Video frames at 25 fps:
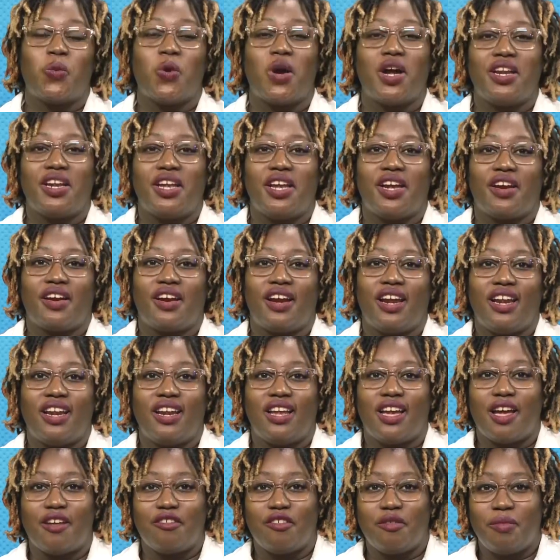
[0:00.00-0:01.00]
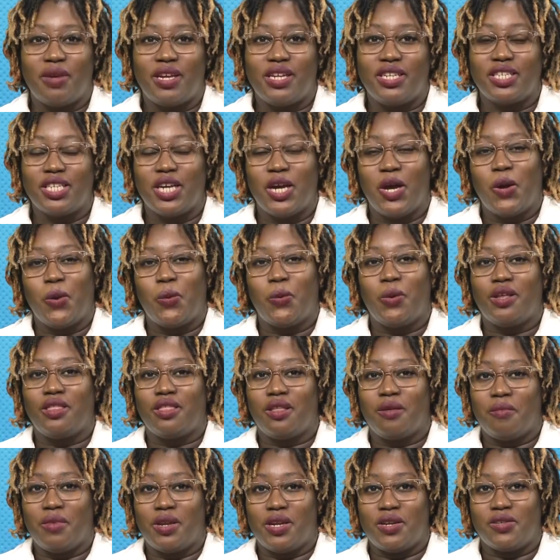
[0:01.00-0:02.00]
1 year in government
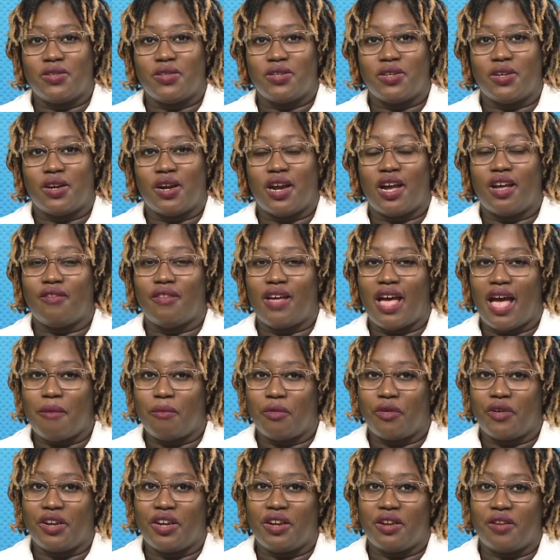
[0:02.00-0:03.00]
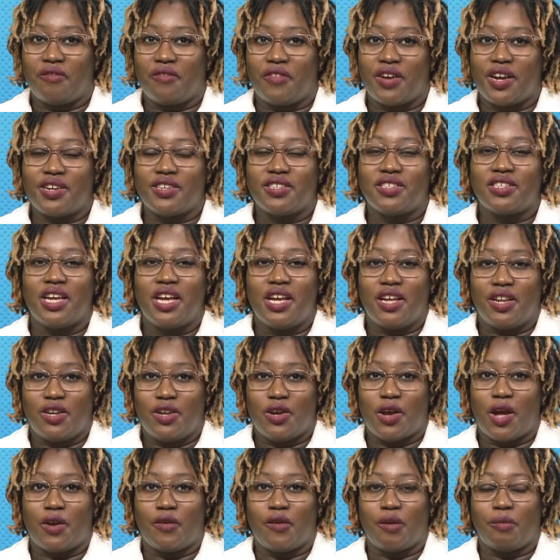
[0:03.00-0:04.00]
with Minister of Amerindian Affairs,
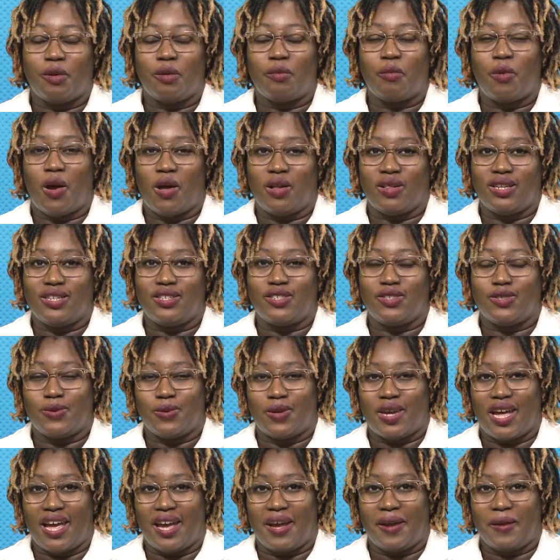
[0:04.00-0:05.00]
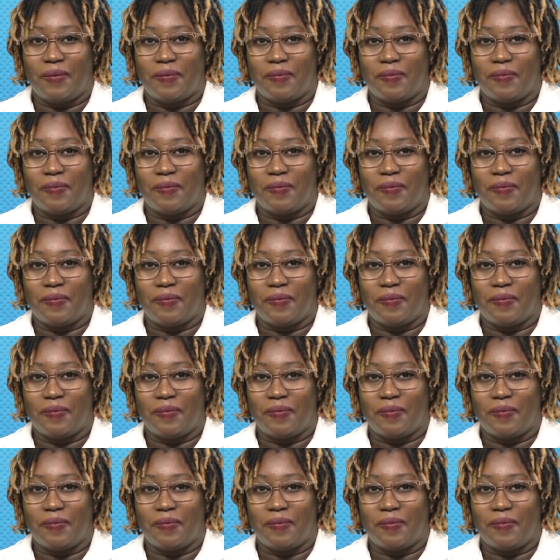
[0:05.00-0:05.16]
the Honorable Pauline Sukhai.